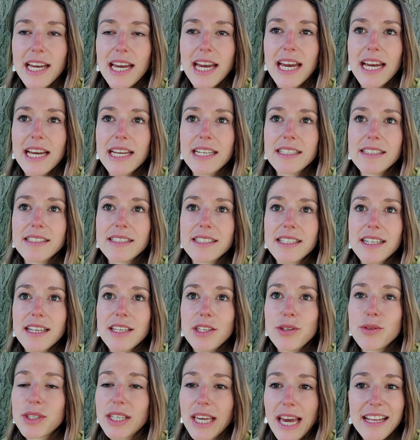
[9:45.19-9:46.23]
And
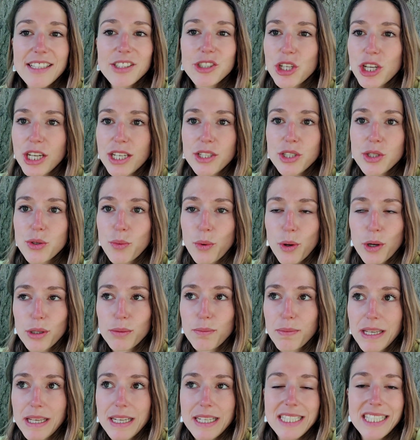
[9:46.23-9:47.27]
you can't change the world
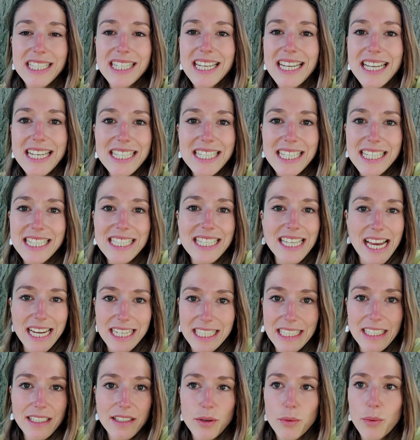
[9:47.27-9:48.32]
because it is
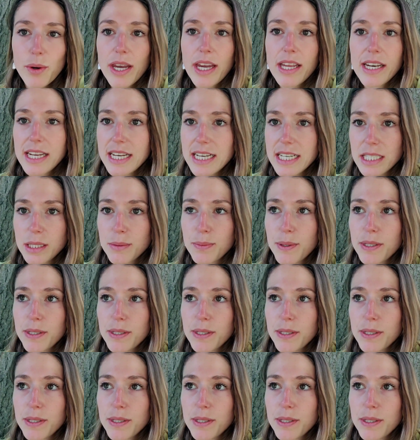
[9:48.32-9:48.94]
exactly the way it is.